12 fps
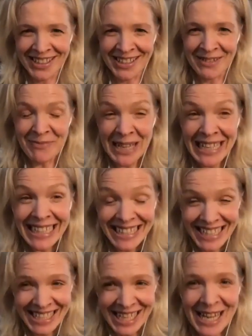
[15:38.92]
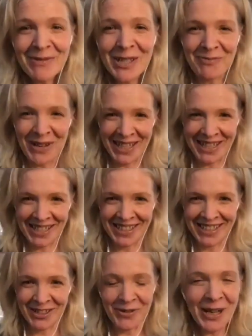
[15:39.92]
being in the same
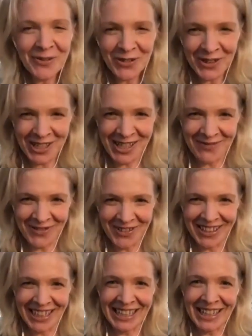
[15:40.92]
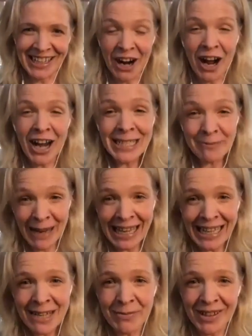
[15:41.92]
space 24 7. Like, I did
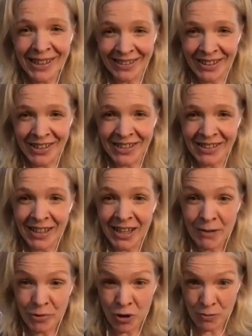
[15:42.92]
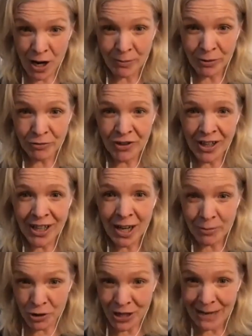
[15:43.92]
panic buying last night. I bought a marble run, I
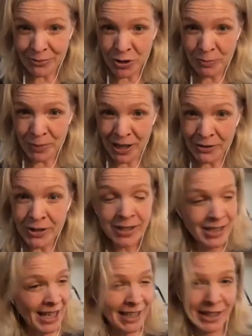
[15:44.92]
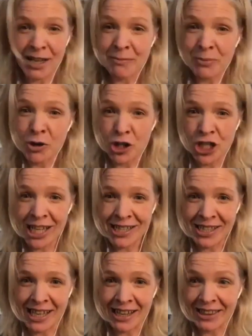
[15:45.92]
bought a netball post, and I bought a chess
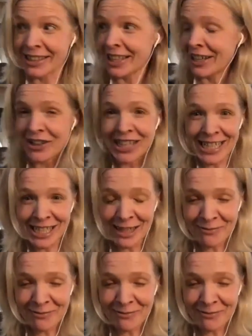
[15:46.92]
set thinking I need some